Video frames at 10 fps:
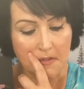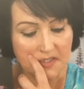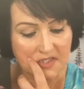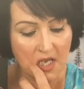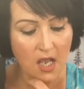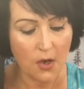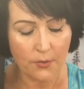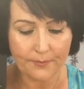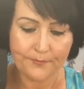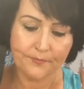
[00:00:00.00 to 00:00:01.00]

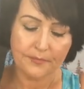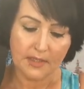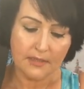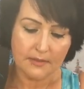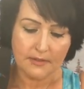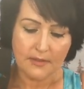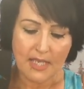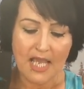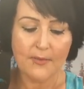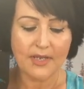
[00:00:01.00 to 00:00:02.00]
So
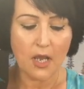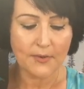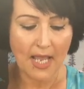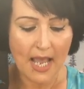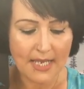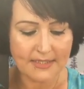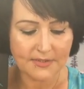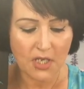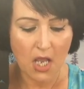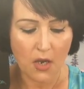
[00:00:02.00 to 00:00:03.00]
here we go, guys.
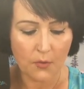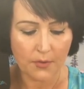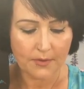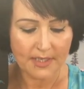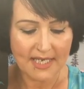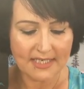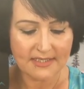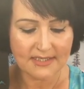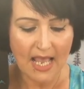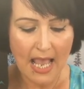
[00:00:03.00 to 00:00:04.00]
So it
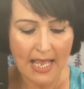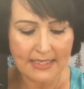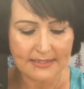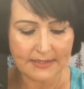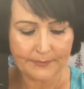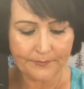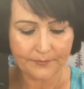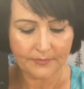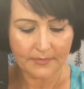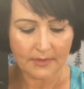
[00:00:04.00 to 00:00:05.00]
says
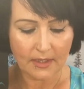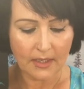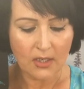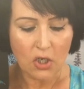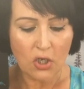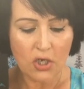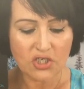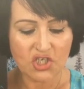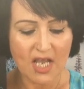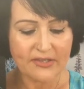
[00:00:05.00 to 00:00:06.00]
Le
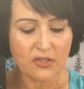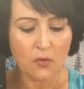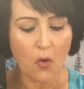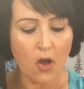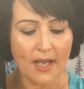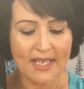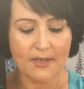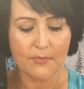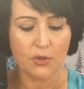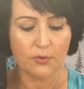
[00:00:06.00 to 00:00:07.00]
Chat Noir
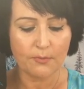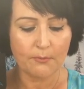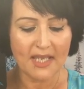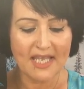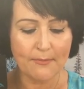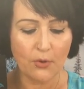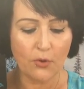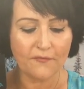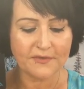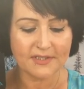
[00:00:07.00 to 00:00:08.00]
Emu
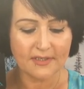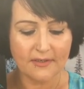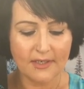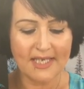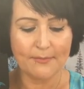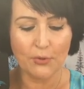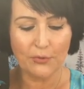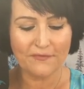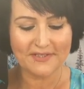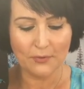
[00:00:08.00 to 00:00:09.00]
earmuffs
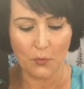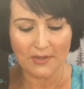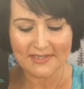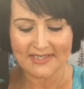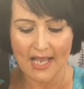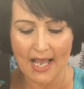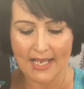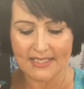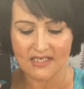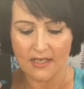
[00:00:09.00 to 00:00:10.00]
earmuffs one
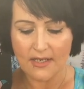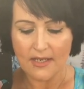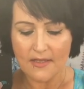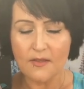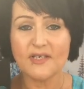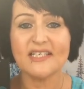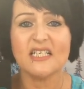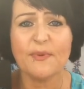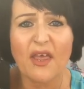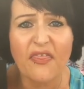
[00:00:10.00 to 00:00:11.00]
size. They were
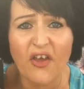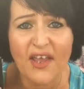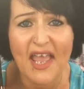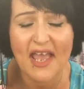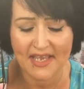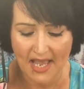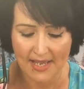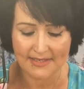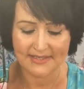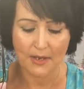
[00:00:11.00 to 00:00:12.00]
six pound thirty eight,
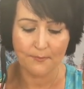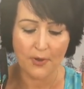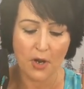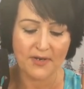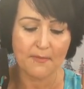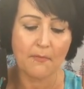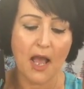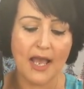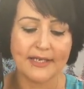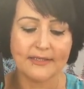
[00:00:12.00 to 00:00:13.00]
guys. Now, bearing in
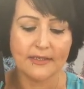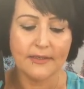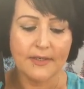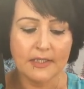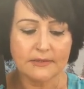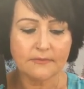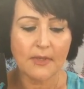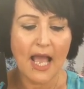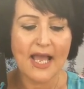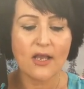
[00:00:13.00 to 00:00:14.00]
mind,
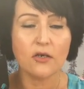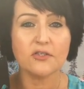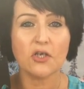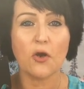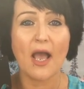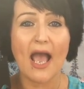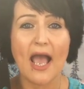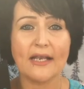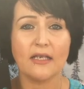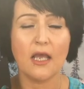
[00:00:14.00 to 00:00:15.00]
I also
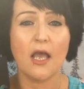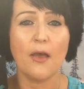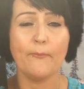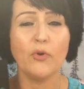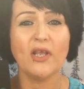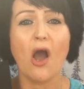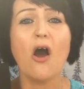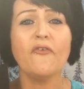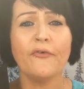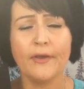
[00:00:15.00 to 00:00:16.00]
had uh, money
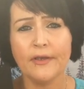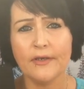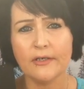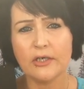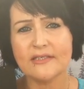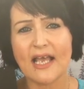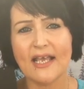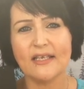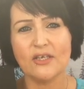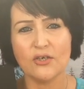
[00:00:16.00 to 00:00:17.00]
off because I
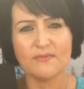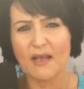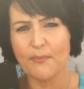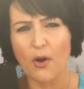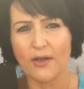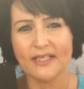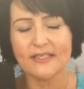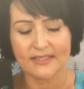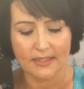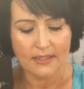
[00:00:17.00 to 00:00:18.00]
used my
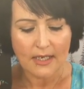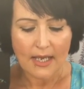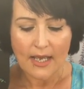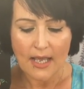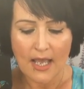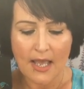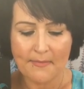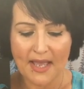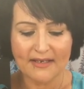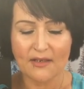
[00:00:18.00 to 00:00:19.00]
points,
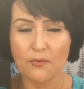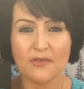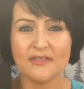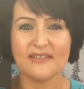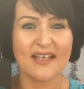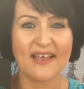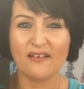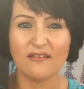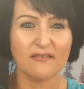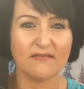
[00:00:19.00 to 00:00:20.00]
um, and it was
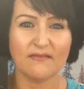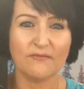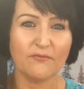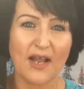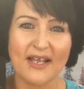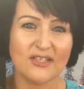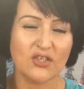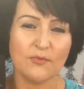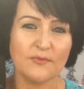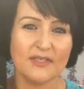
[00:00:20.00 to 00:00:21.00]
sale
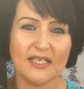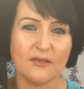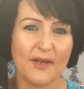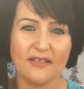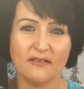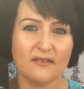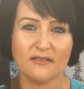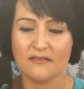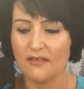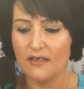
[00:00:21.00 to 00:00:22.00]
items,
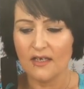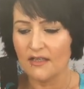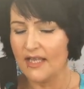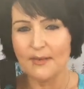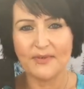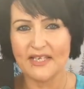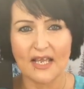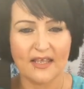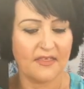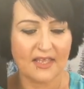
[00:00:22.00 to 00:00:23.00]
Independence Labour
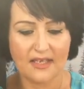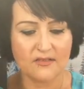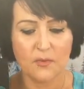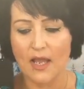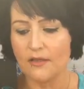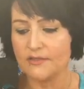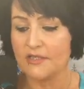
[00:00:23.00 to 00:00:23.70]
Day thing as well.